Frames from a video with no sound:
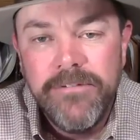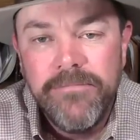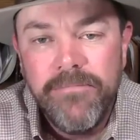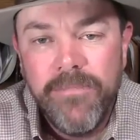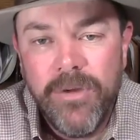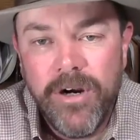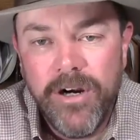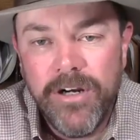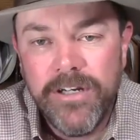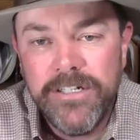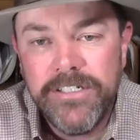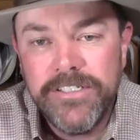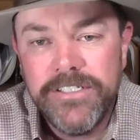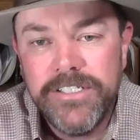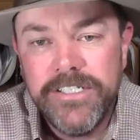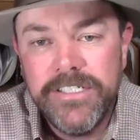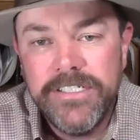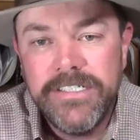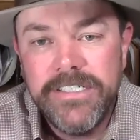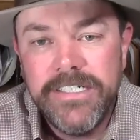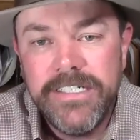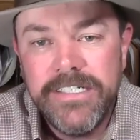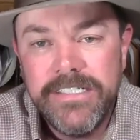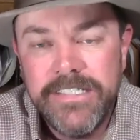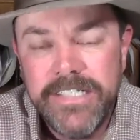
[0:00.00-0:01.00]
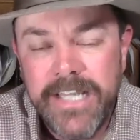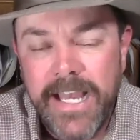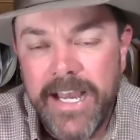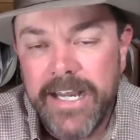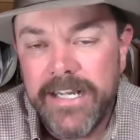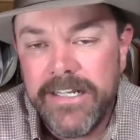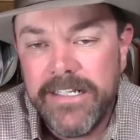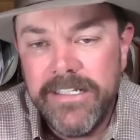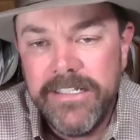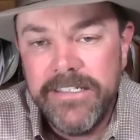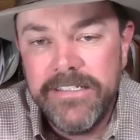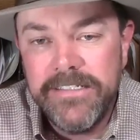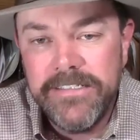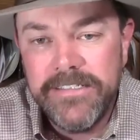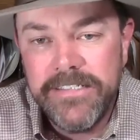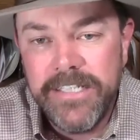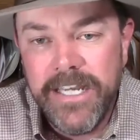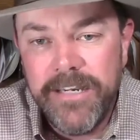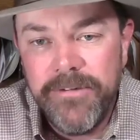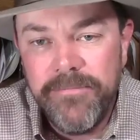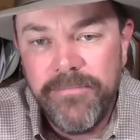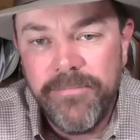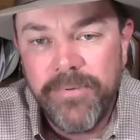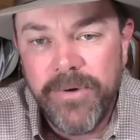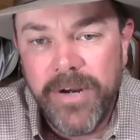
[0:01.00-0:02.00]
March is exactly the
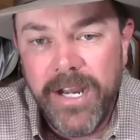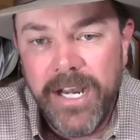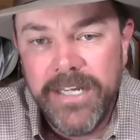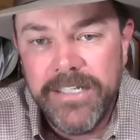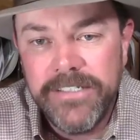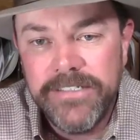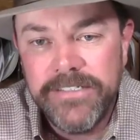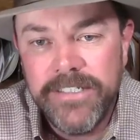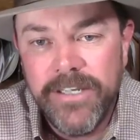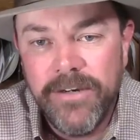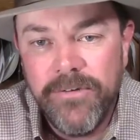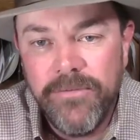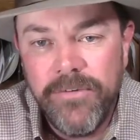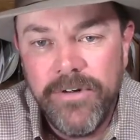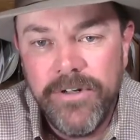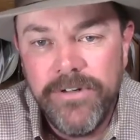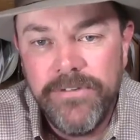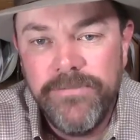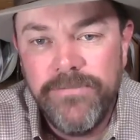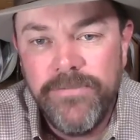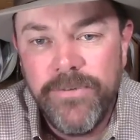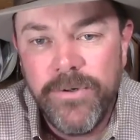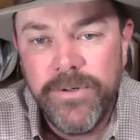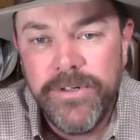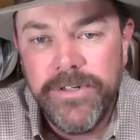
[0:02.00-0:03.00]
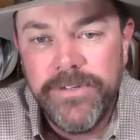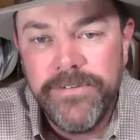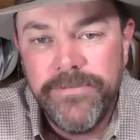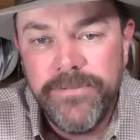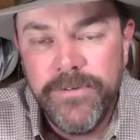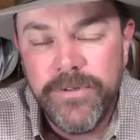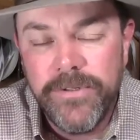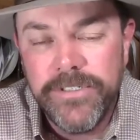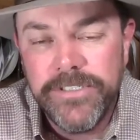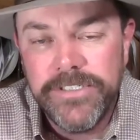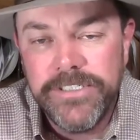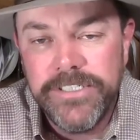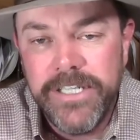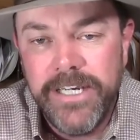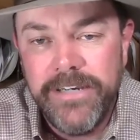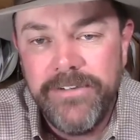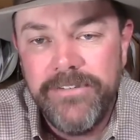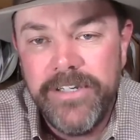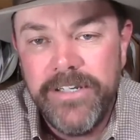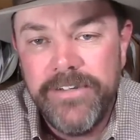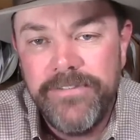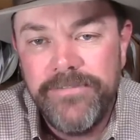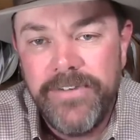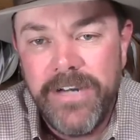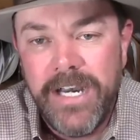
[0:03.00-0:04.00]
same price at
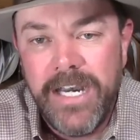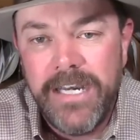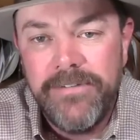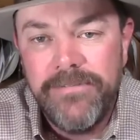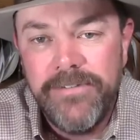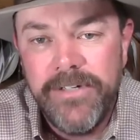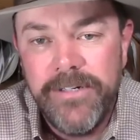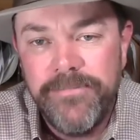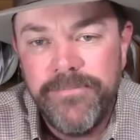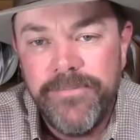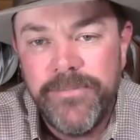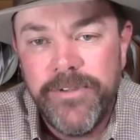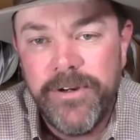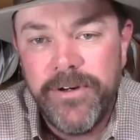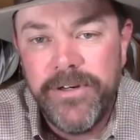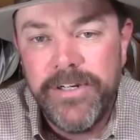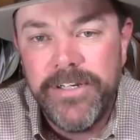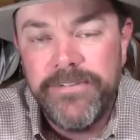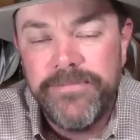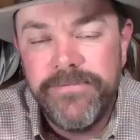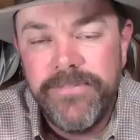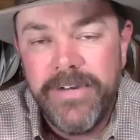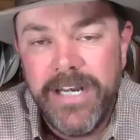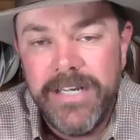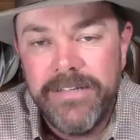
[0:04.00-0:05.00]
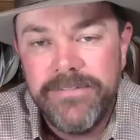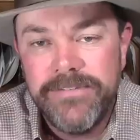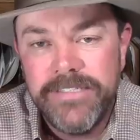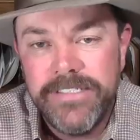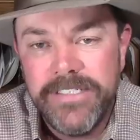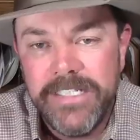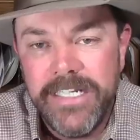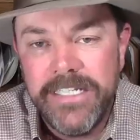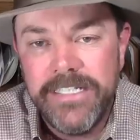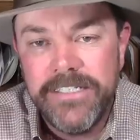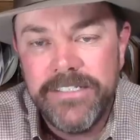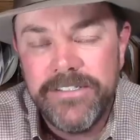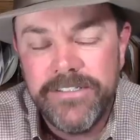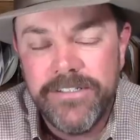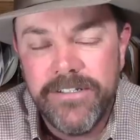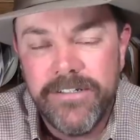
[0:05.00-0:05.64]
144.75, up 35 cents.